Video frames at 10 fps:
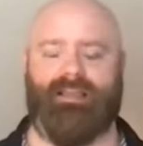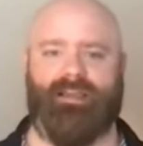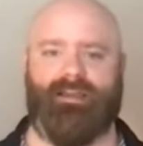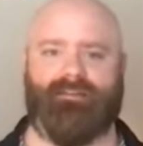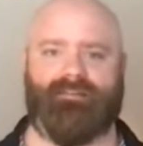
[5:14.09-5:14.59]

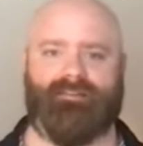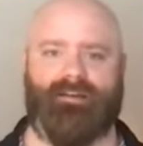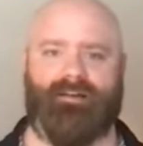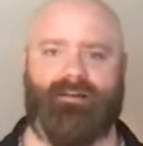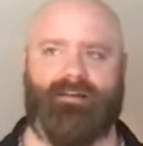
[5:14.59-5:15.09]

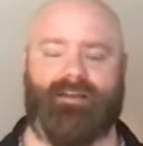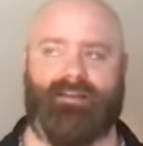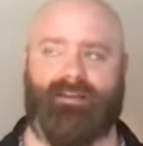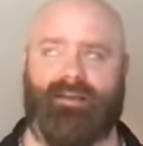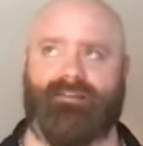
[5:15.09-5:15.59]

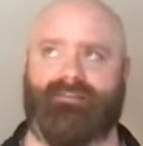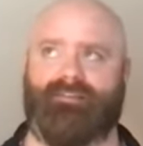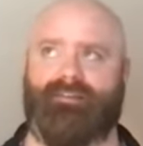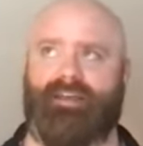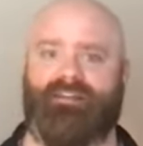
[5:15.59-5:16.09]
as
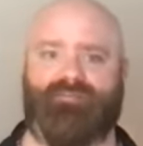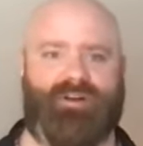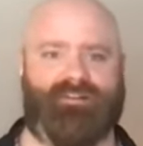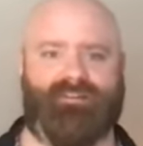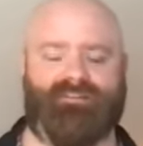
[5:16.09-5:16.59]
head of
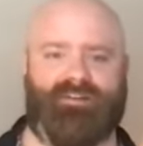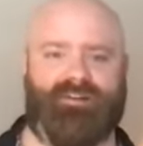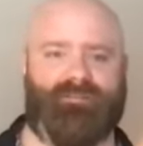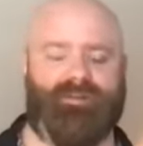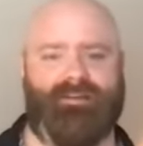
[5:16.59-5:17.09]
product at a
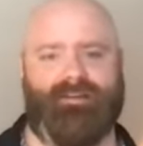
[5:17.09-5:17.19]
startup,